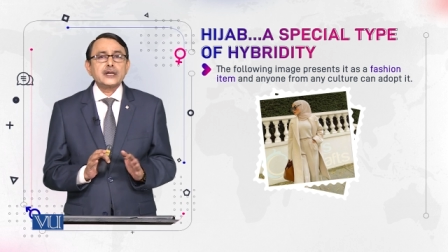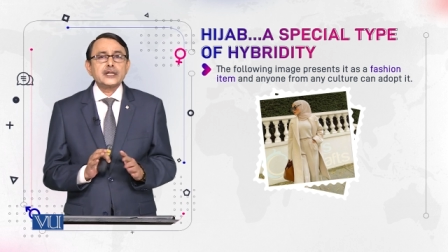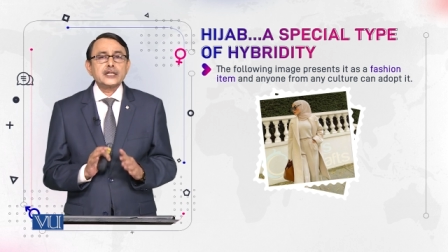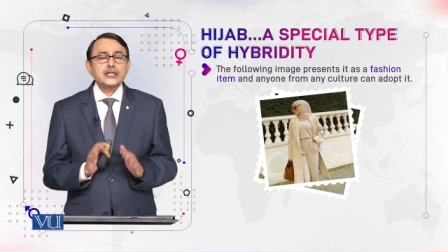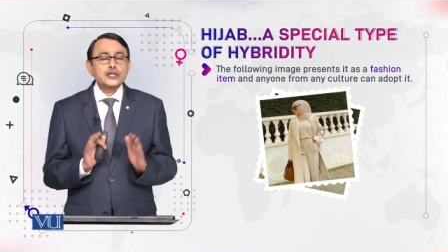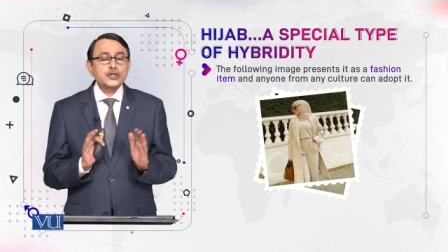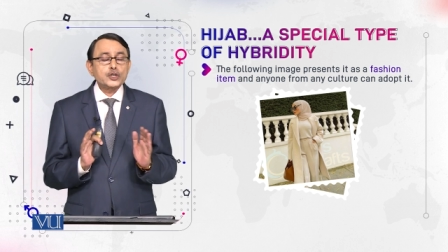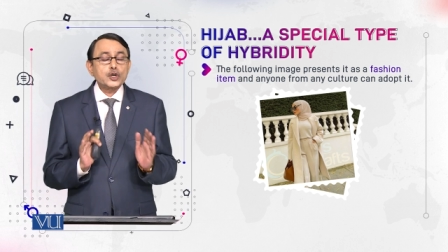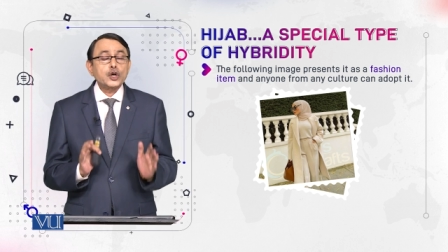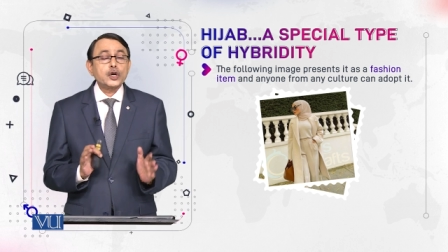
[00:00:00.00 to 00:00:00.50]

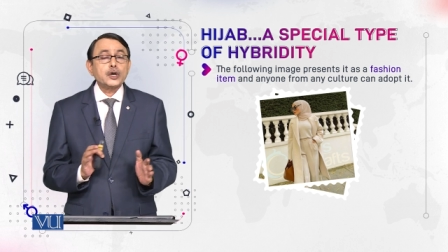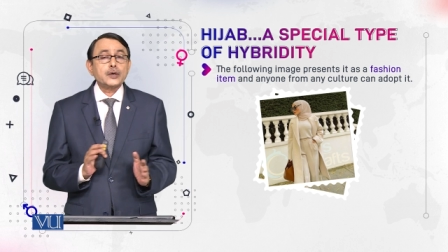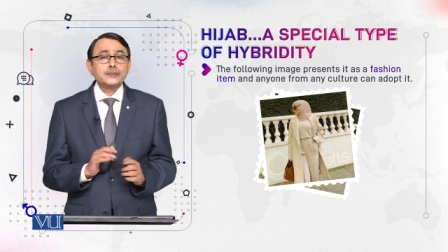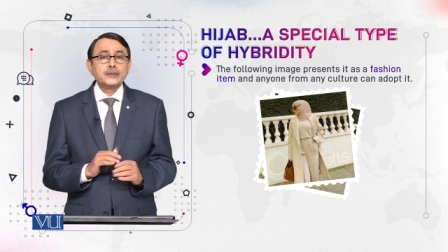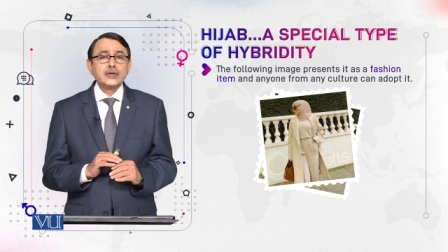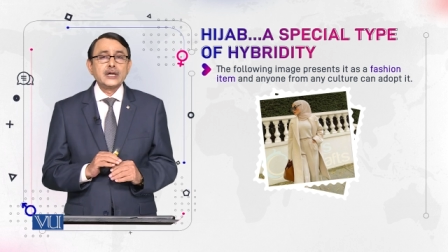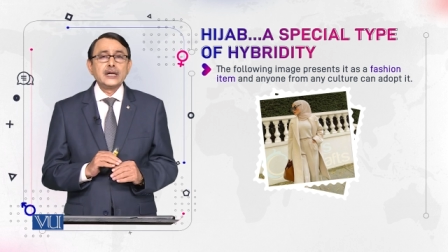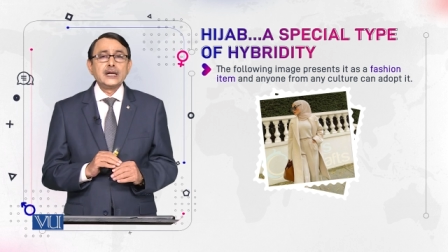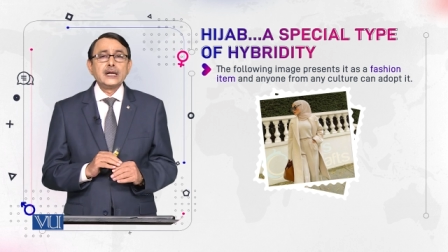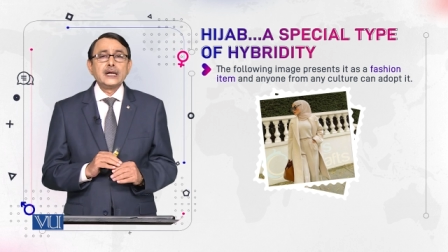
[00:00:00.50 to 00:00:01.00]
hijab
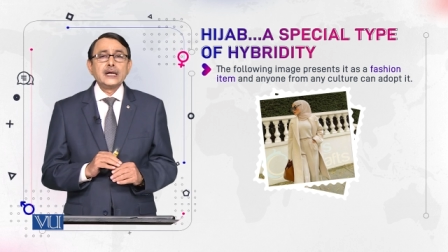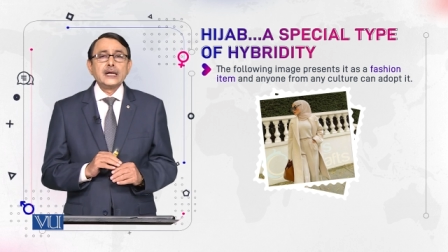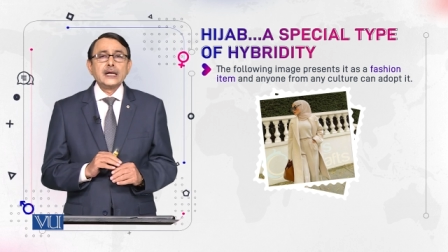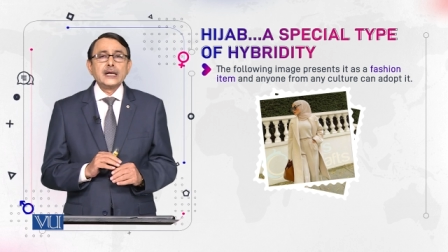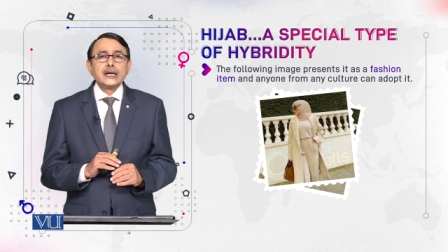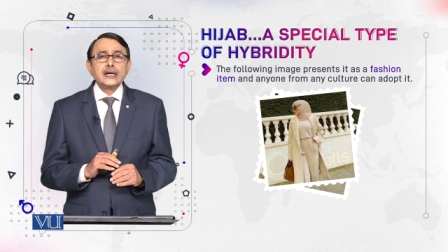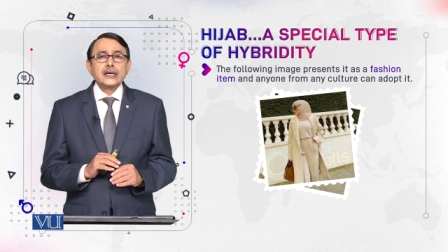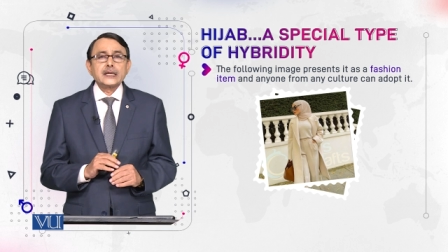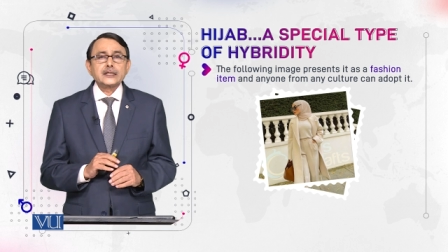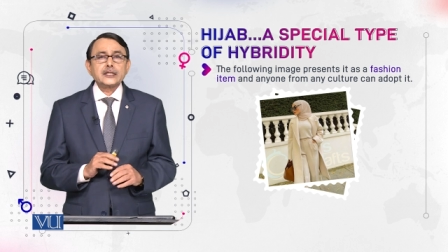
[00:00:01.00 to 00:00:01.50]

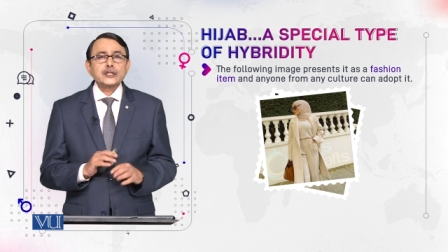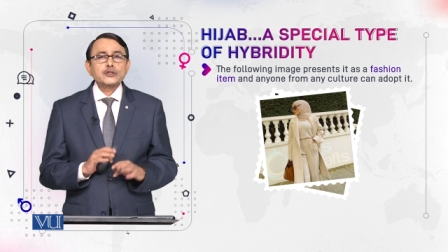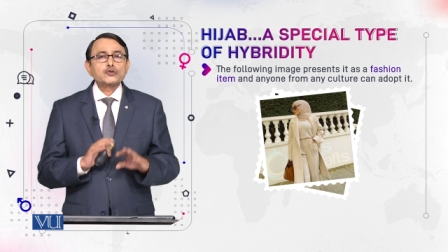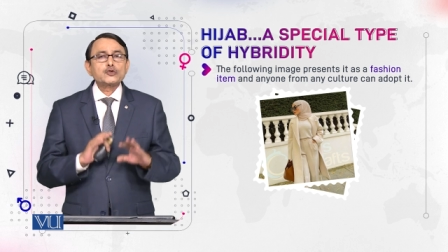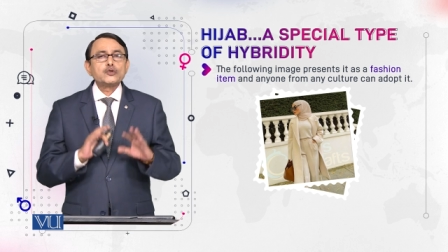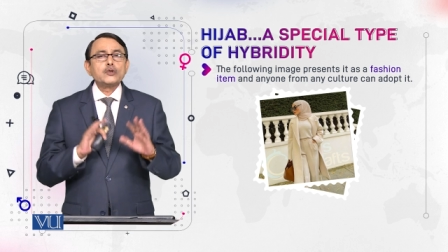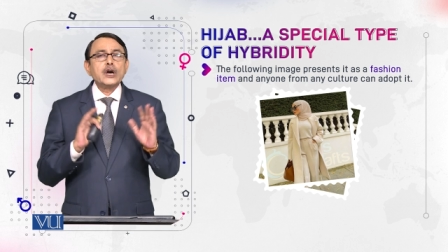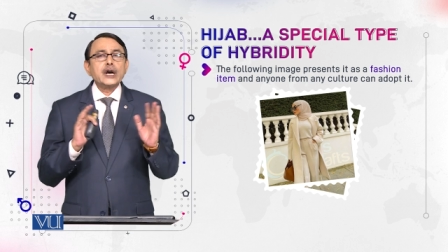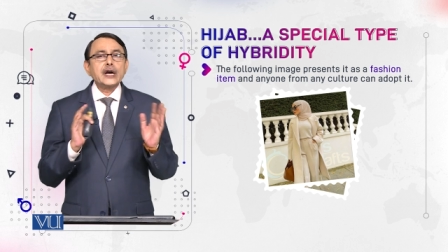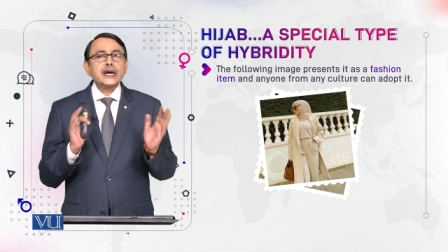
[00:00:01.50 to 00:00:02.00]
just
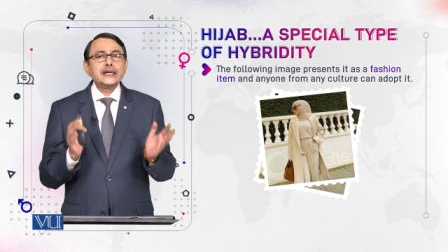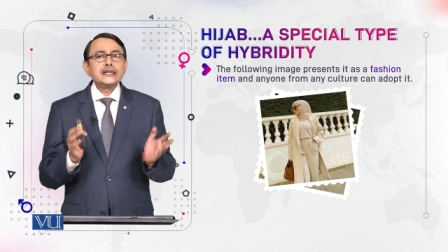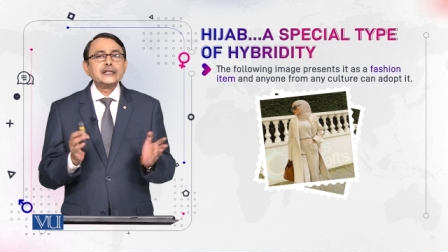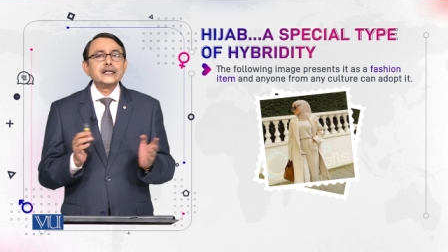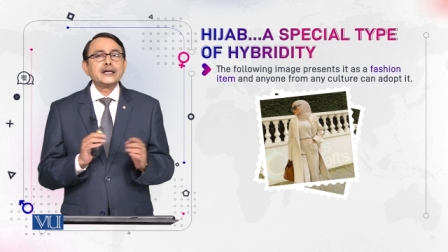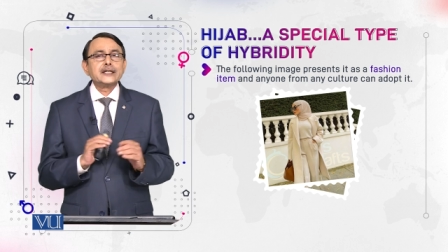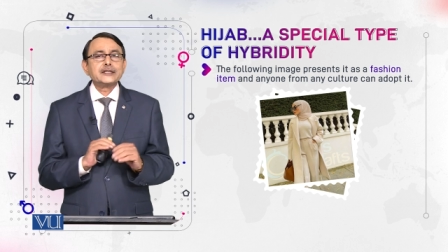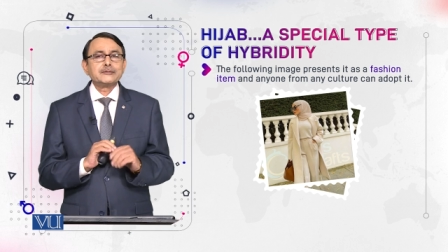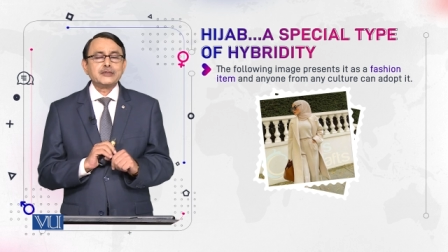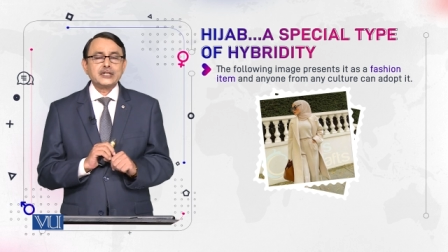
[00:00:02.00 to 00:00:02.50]
to hide
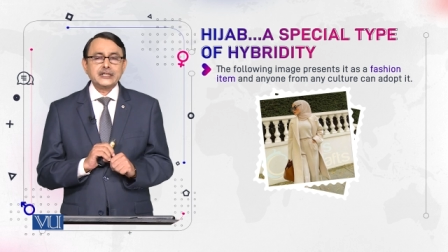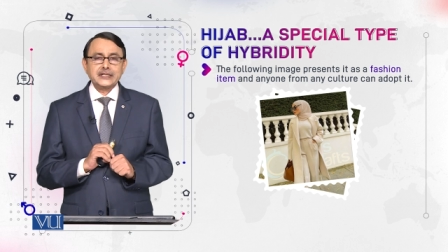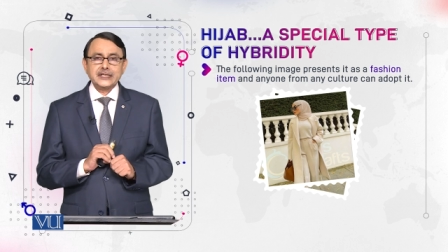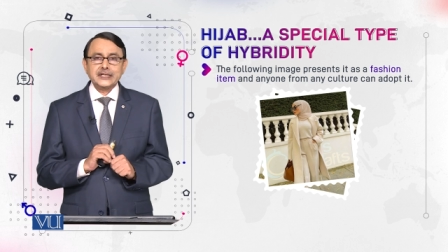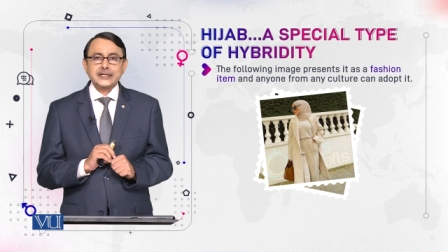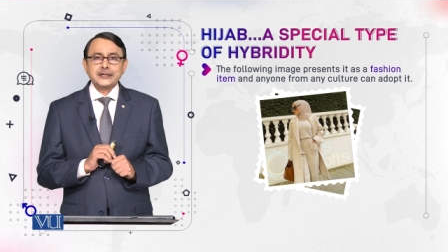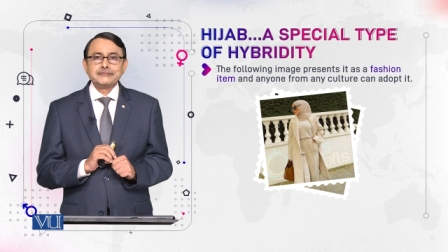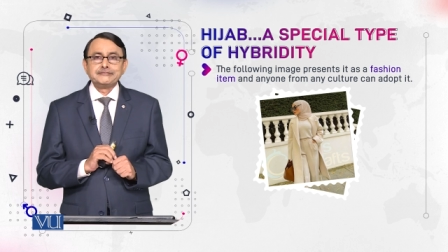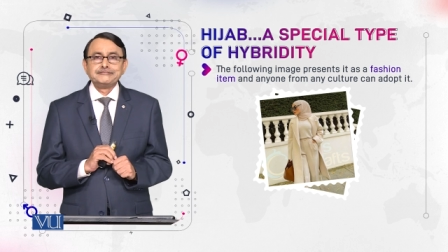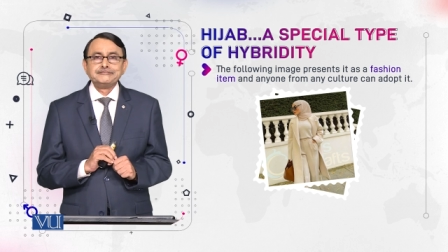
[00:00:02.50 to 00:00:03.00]
her body